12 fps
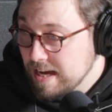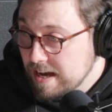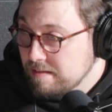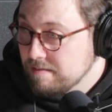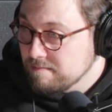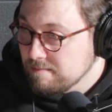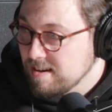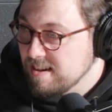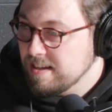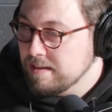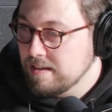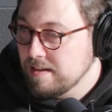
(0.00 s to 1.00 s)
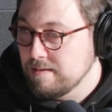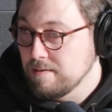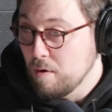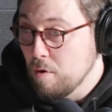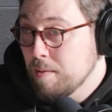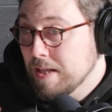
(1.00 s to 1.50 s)
yet. Mm. Right. It's a
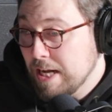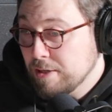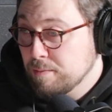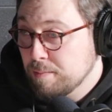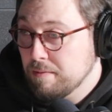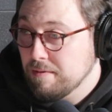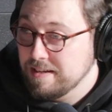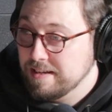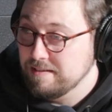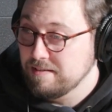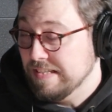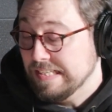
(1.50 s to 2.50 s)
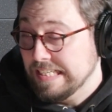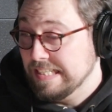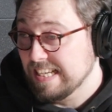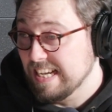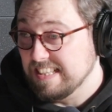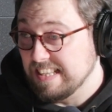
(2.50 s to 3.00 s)
noble attribute. I think it's a
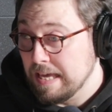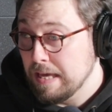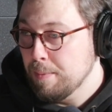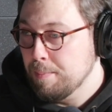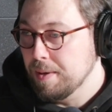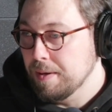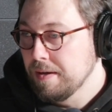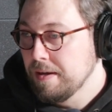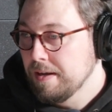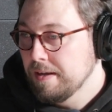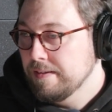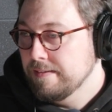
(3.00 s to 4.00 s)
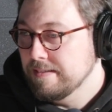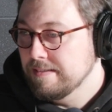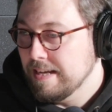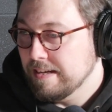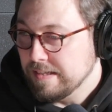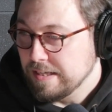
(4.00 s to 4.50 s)
fantastic idea, but does
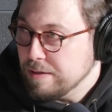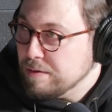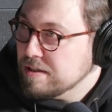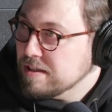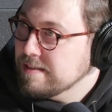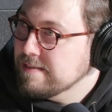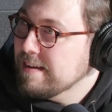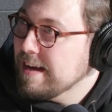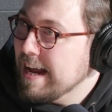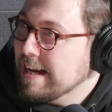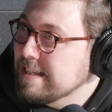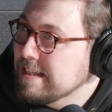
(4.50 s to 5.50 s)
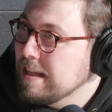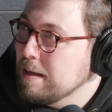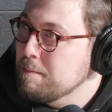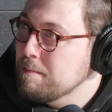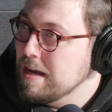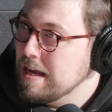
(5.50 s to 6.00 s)
the execution actually
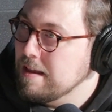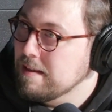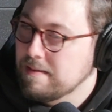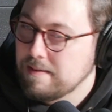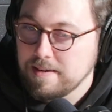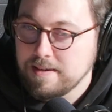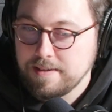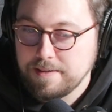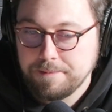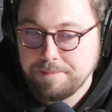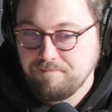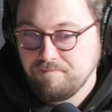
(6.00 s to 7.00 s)
meet the